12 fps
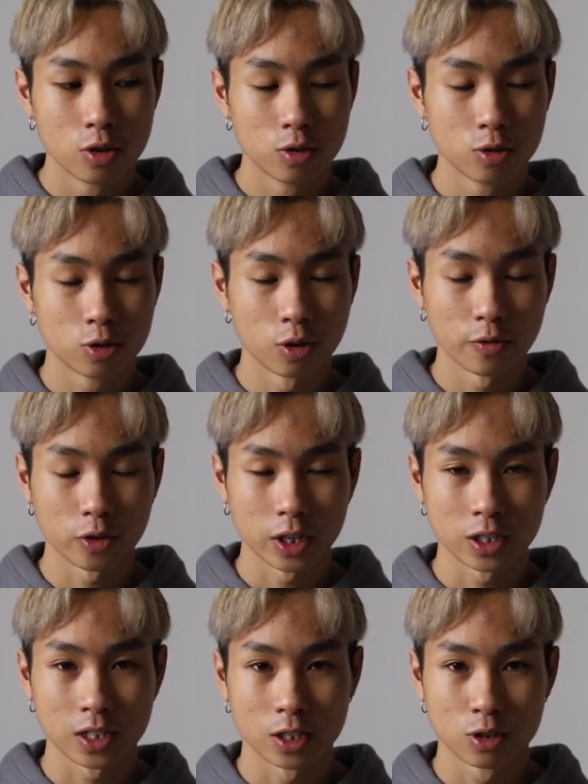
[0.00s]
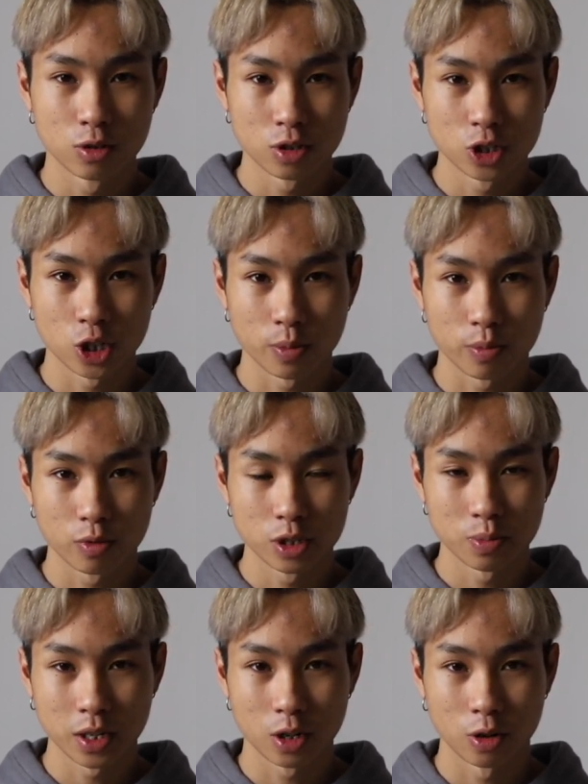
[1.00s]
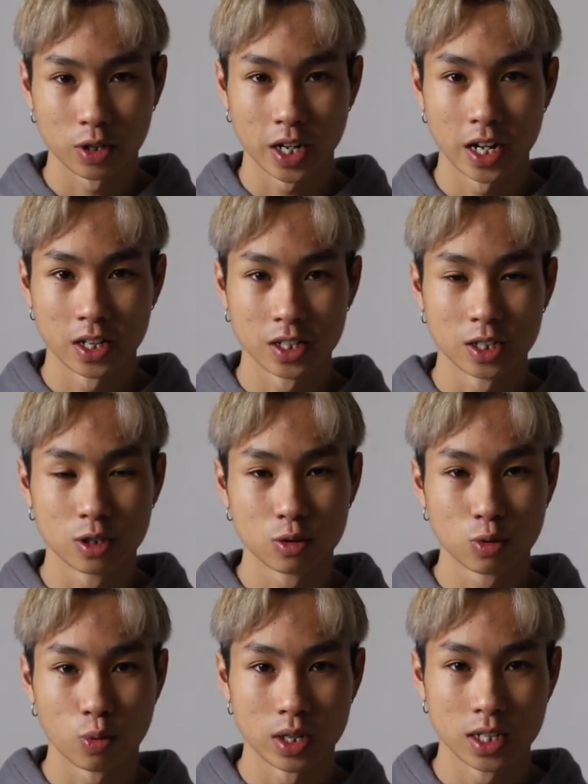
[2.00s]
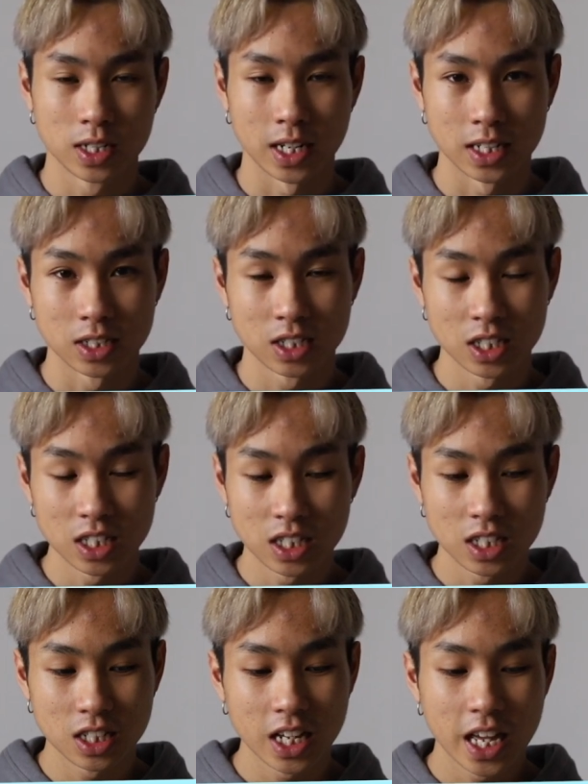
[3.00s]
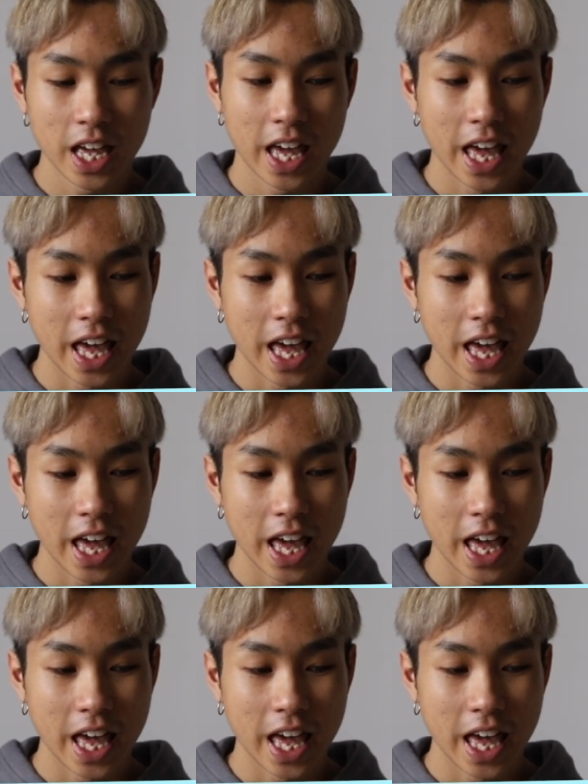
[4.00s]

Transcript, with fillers: You don't forget that you can shop with my code E L I E twenty nineteen.